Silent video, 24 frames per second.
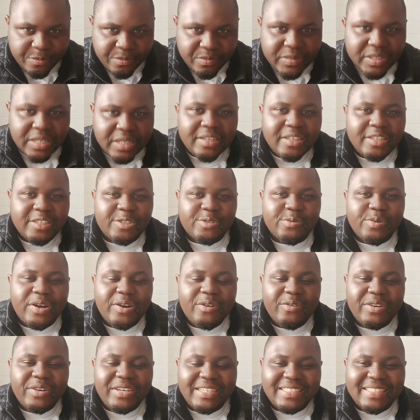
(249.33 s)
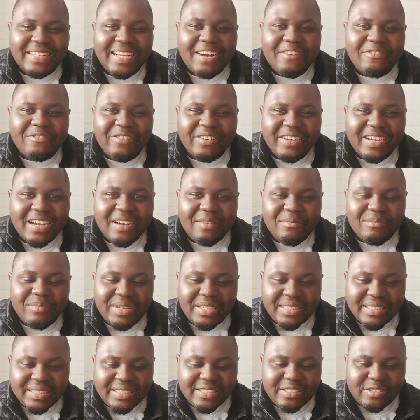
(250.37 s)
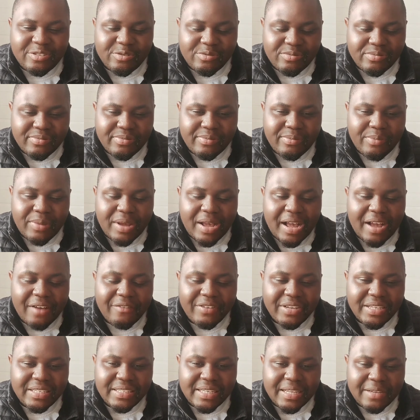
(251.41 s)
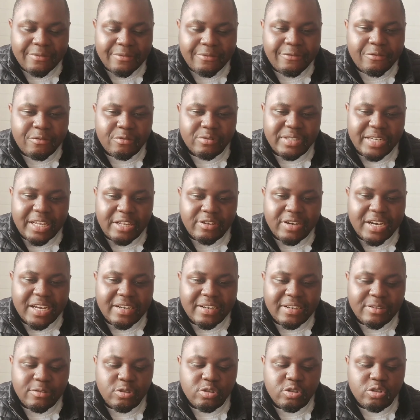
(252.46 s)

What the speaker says: Swallow in Africa means having a food that you can use